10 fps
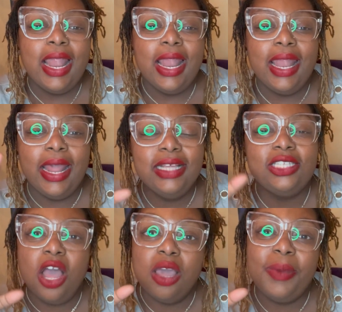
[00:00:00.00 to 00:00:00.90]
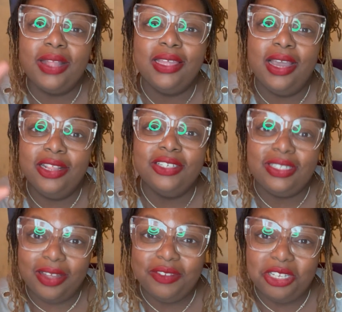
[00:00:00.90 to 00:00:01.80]
Let's talk about the other
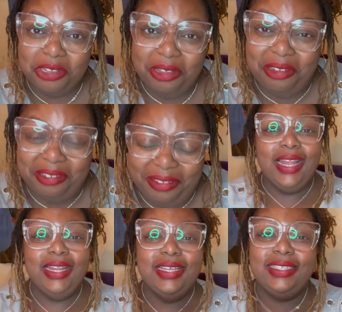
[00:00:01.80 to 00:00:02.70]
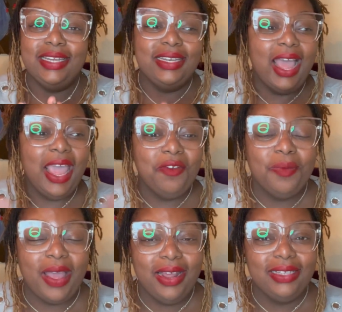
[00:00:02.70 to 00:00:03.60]
stuff too. Listen, not
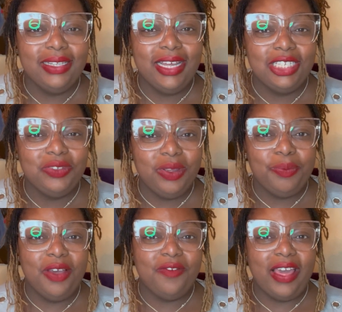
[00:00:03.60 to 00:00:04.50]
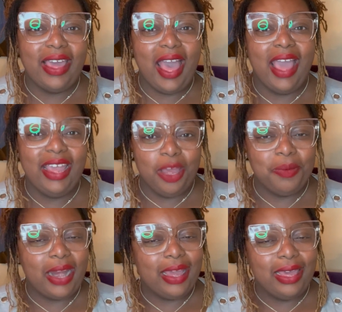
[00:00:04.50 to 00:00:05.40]
everybody is a history buff like I am,
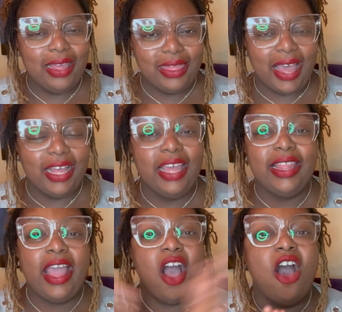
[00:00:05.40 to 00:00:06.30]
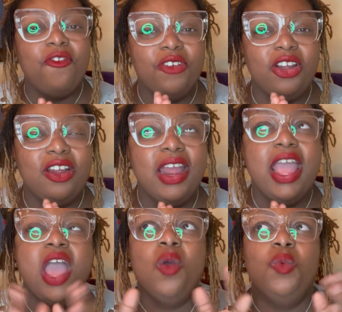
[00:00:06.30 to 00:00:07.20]
and I get that. And
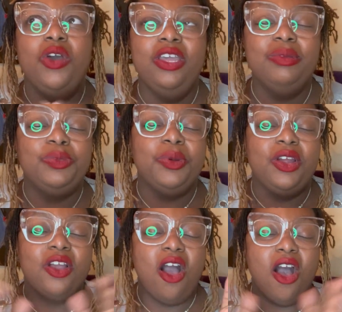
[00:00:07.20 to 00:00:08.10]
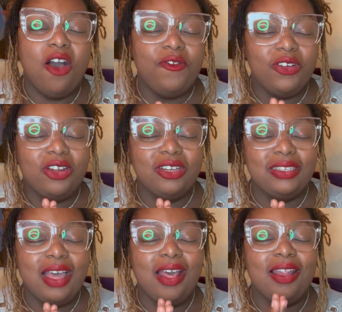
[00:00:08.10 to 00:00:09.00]
Williamsburg offers
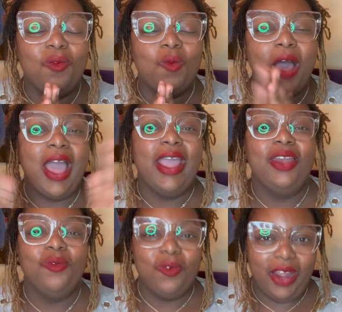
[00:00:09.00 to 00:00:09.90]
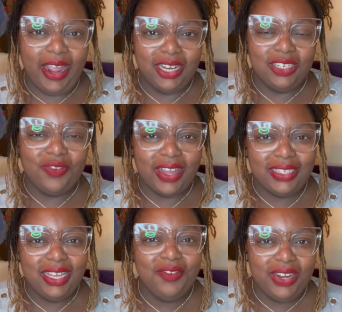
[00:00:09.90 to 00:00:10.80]
a wide range of
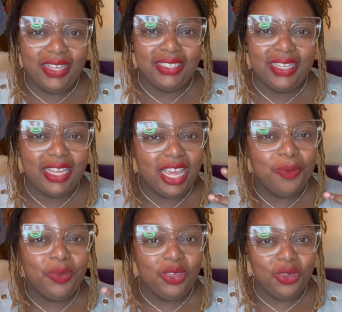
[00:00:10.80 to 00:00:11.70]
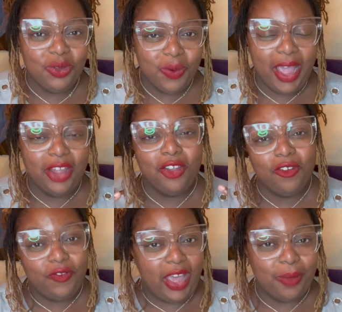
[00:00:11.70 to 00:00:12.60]
activities to keep you and your
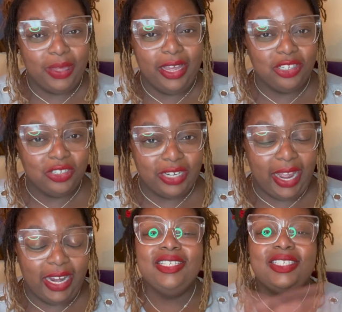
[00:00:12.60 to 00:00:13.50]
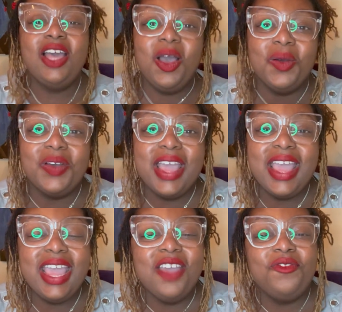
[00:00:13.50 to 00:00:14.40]
family entertained. So,
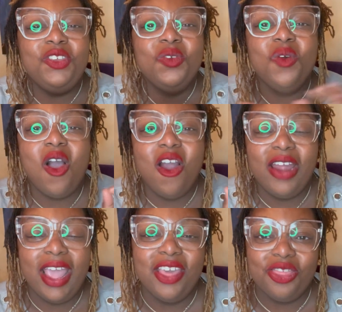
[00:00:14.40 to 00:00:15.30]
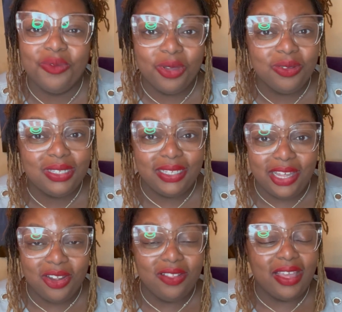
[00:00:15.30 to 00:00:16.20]
if you are a thrill
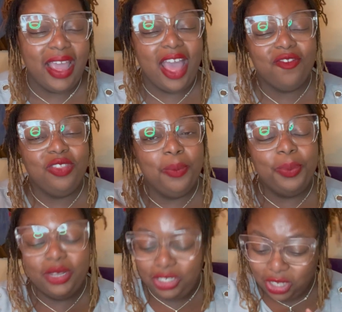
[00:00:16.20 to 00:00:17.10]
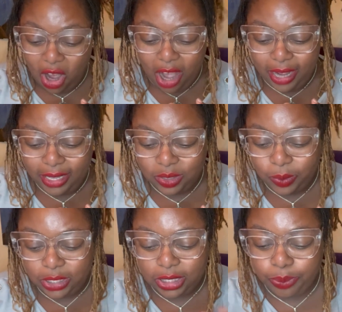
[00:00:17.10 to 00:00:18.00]
seeker, they have the Busch Gardens,
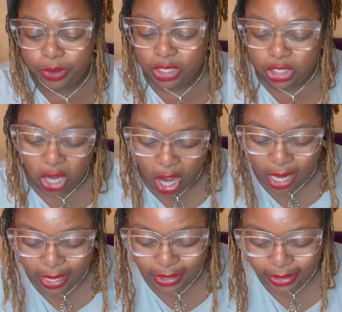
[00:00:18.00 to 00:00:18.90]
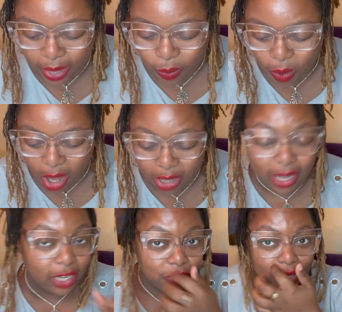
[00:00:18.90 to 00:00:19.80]
which is Busch Gardens in Water
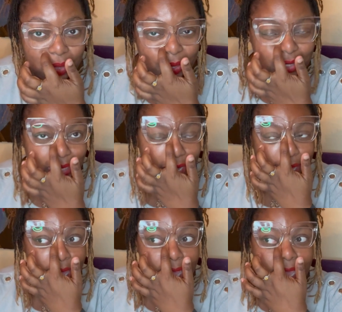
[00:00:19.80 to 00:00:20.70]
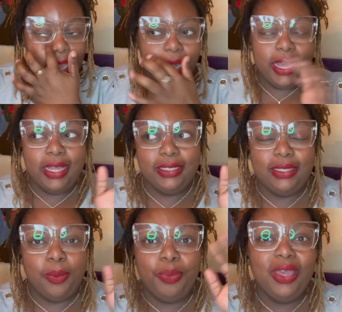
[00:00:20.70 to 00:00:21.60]
Country, USA. It is
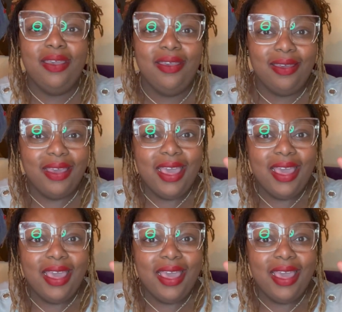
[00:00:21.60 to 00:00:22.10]
the big